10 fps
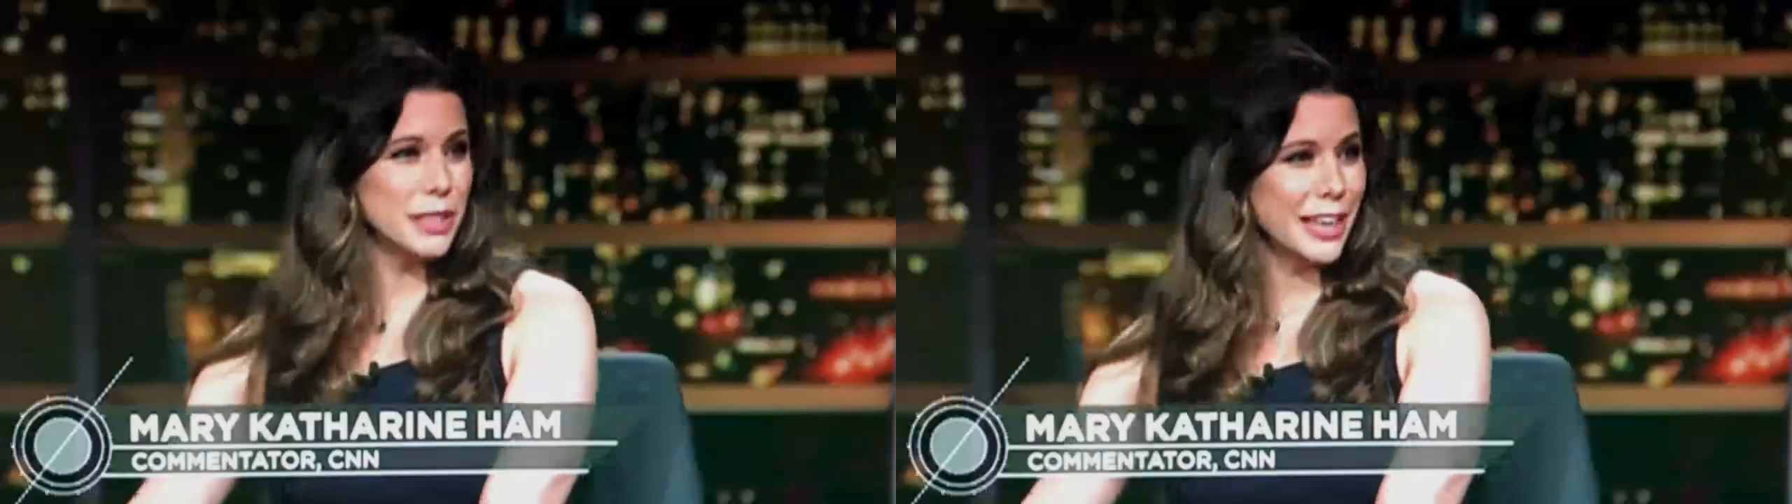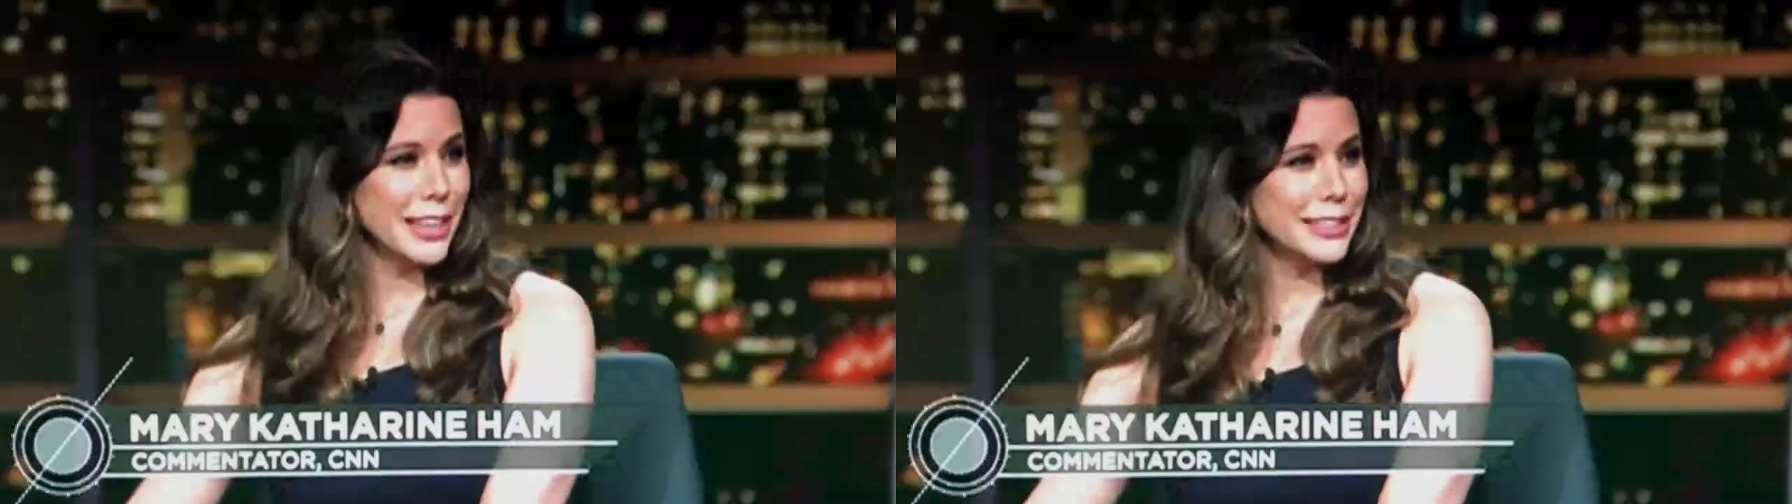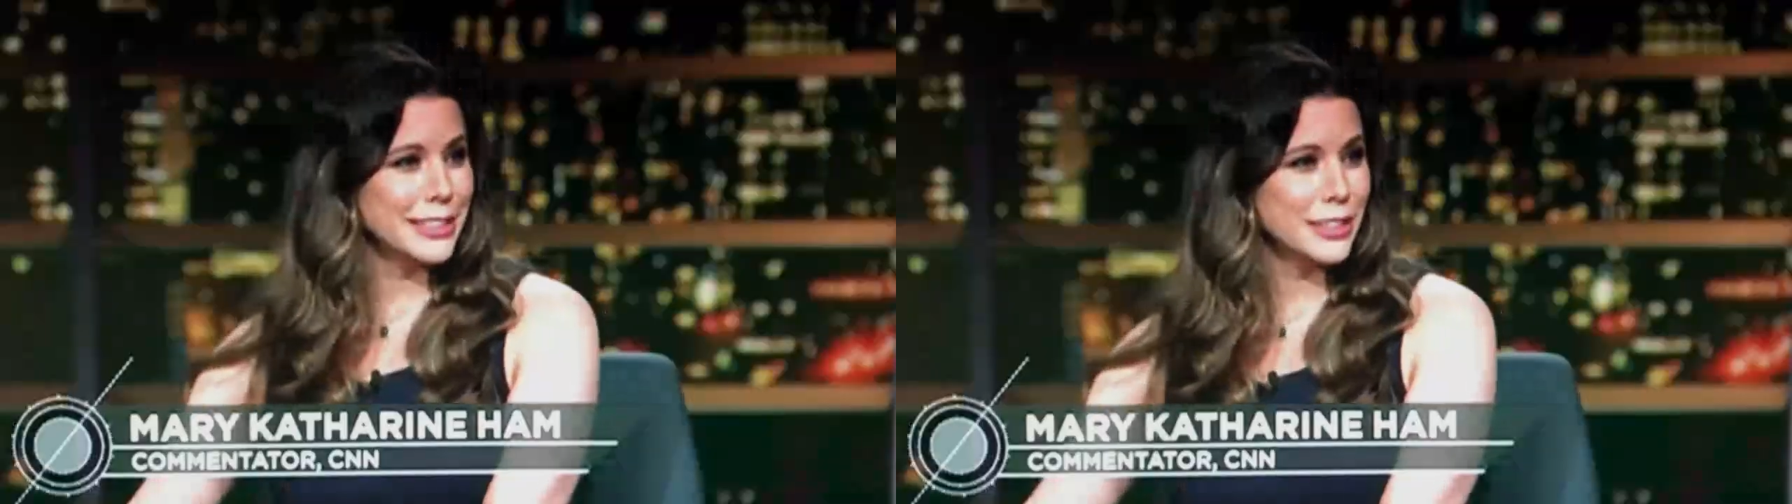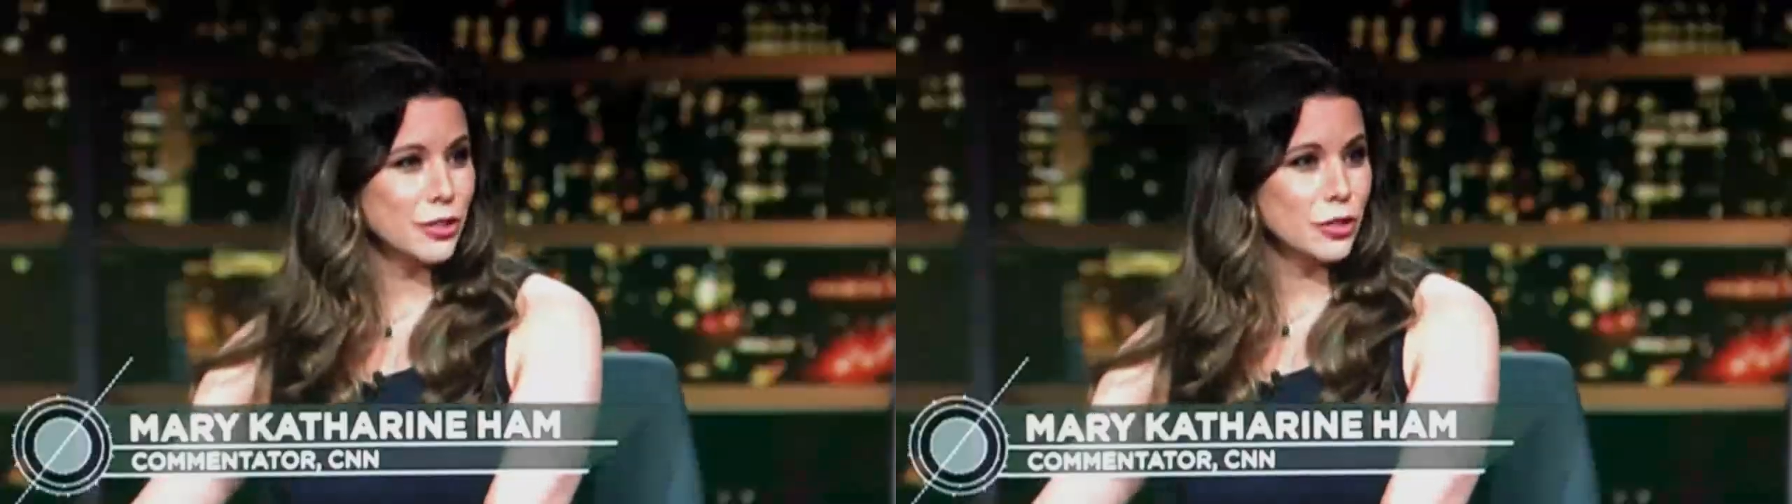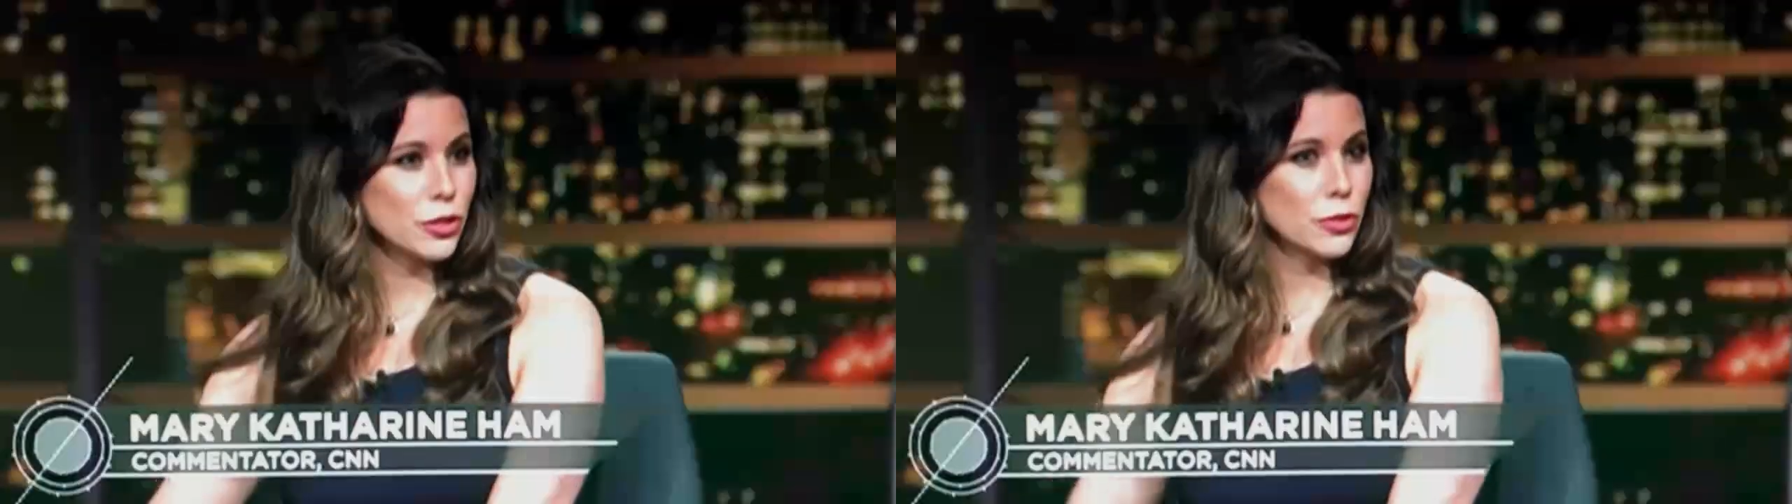demonized
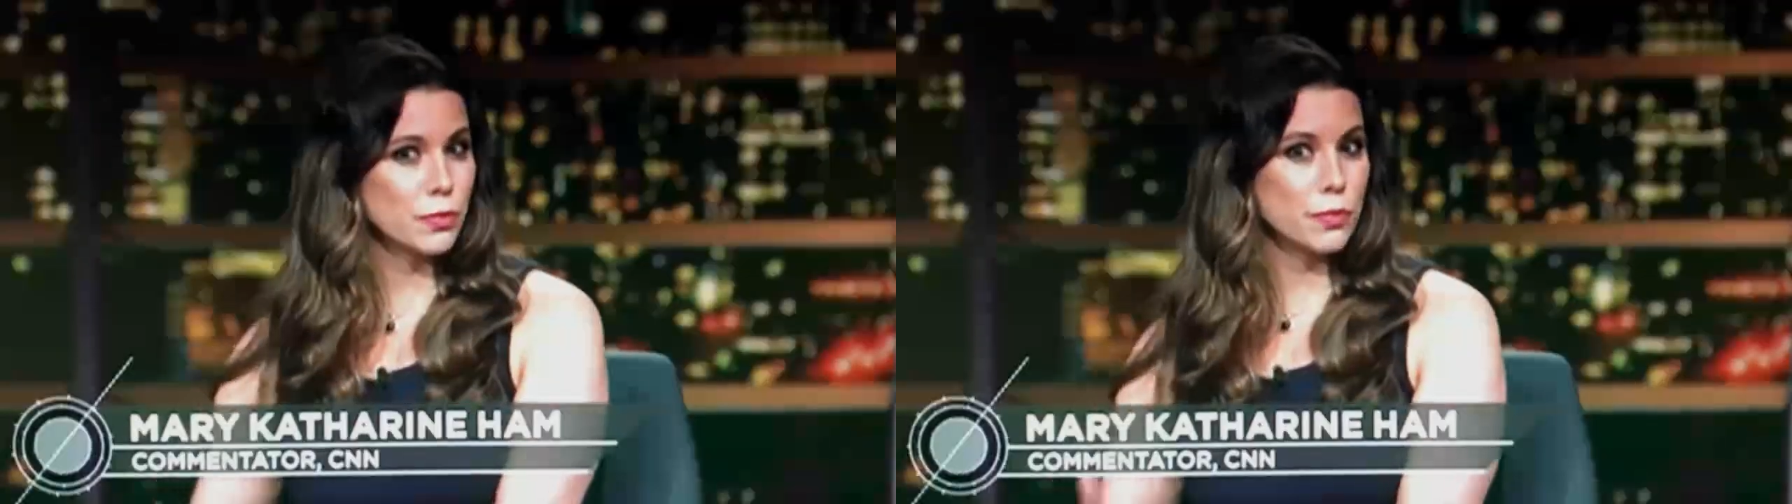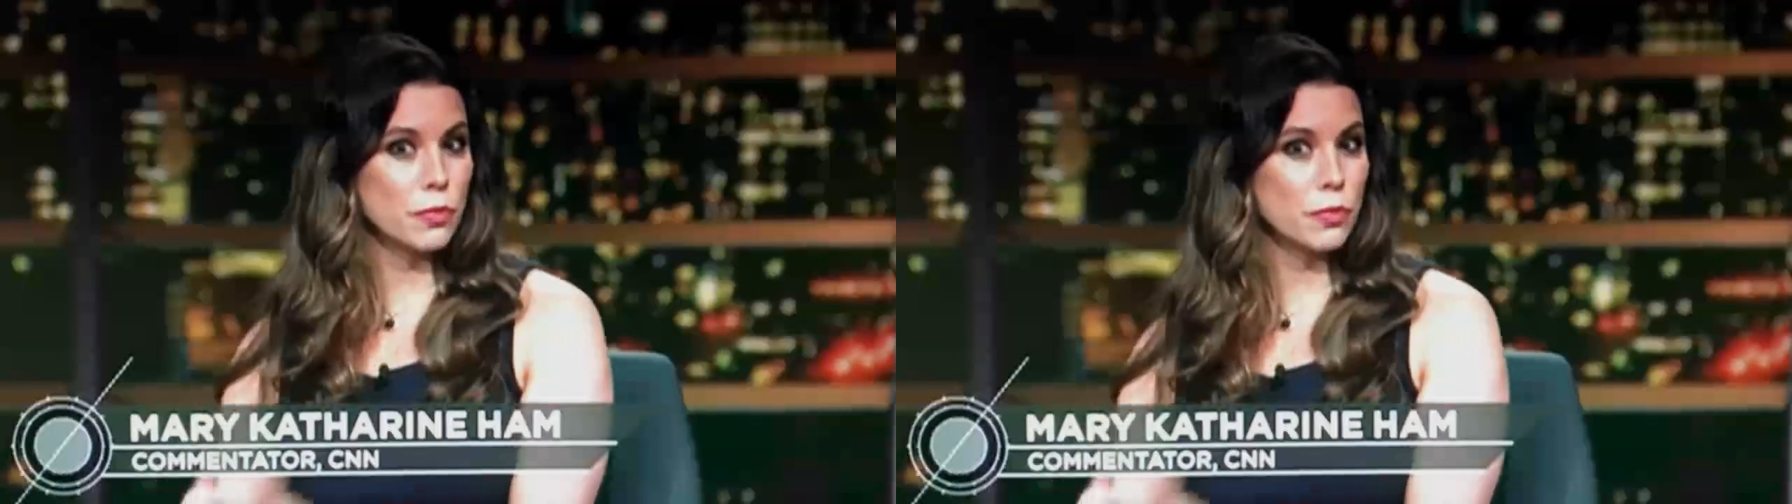your